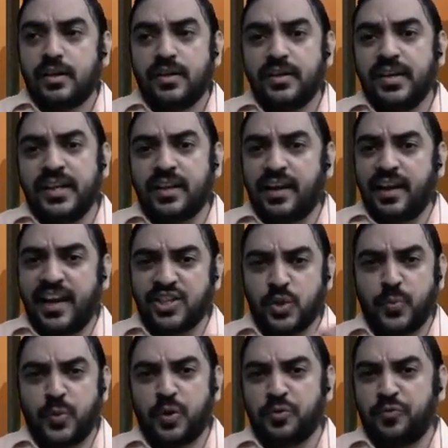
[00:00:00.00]
international
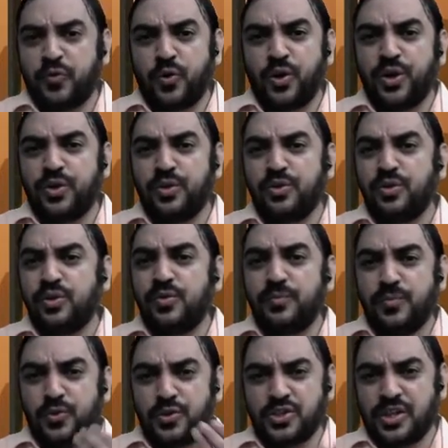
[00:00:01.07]
portfolio,
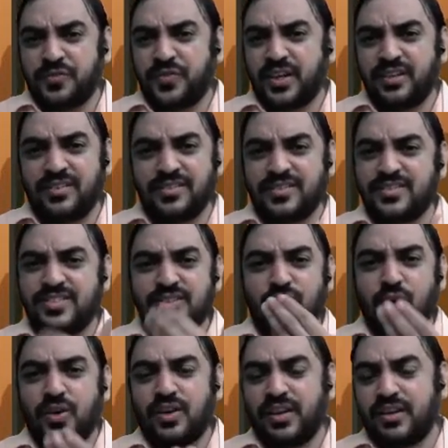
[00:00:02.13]
mutual funds,
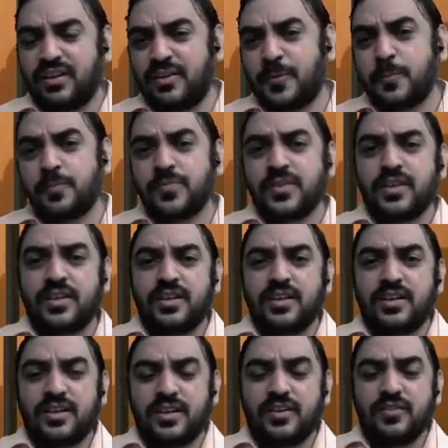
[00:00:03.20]
or
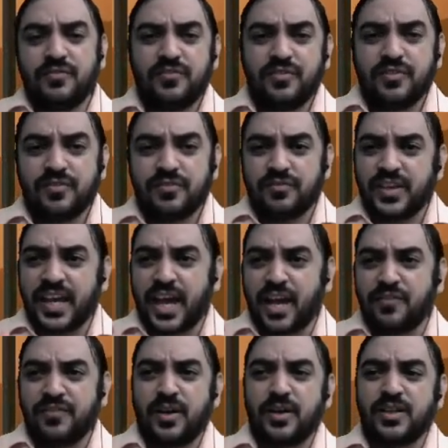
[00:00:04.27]
we
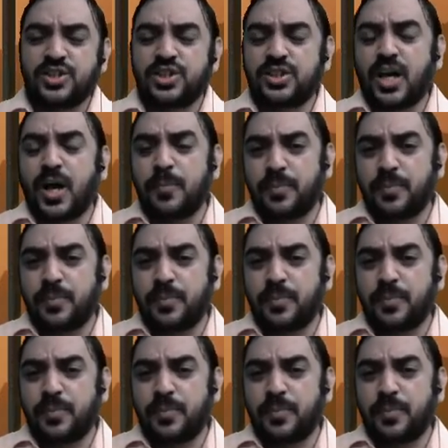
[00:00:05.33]
have Sharpe